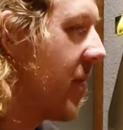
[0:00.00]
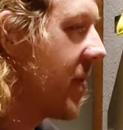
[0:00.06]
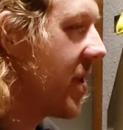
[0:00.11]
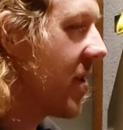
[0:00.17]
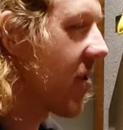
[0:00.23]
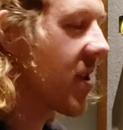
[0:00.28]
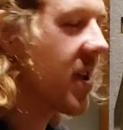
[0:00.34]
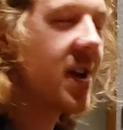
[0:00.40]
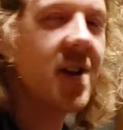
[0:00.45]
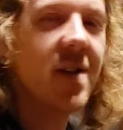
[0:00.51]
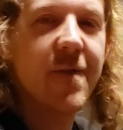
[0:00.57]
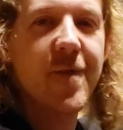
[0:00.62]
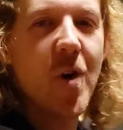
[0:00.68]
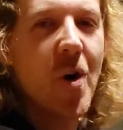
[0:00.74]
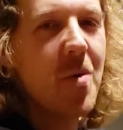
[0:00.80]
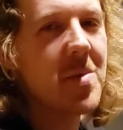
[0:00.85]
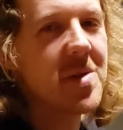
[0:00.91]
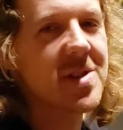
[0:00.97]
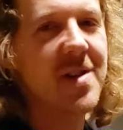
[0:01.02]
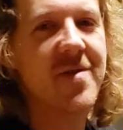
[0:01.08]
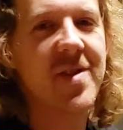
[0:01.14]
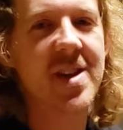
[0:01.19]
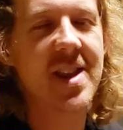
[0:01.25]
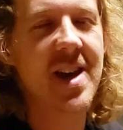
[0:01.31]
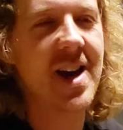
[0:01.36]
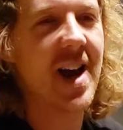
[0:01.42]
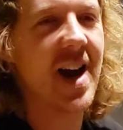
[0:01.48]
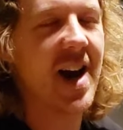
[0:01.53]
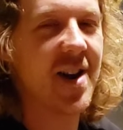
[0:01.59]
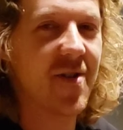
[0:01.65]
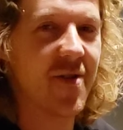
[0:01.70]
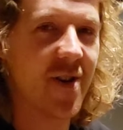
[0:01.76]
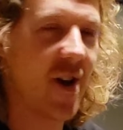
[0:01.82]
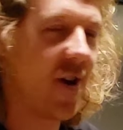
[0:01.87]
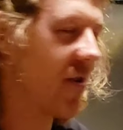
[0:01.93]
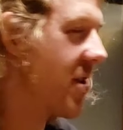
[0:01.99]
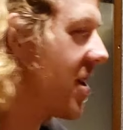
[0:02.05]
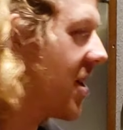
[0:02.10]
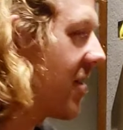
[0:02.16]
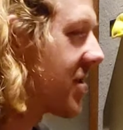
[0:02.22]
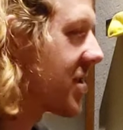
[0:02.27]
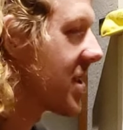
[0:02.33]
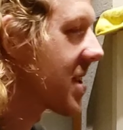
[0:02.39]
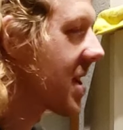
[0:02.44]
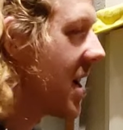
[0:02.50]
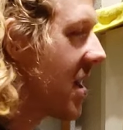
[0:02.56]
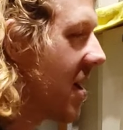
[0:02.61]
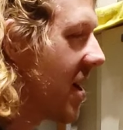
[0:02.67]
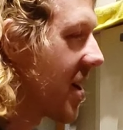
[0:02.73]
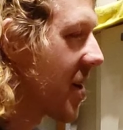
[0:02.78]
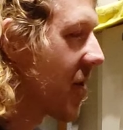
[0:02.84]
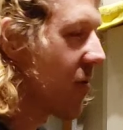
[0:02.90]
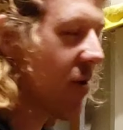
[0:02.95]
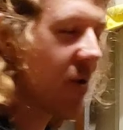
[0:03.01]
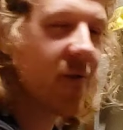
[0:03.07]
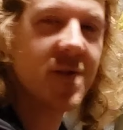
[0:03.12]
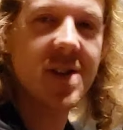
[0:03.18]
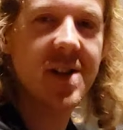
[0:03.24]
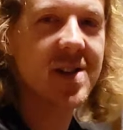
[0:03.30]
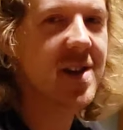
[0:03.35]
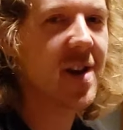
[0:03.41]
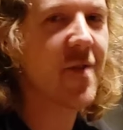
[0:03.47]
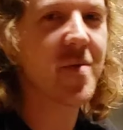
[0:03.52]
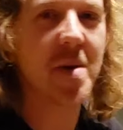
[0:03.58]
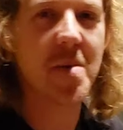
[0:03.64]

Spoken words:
You know, cleaning the foam and stuff like that, I don't know. You know, it's just got a lot of grooves and stuff.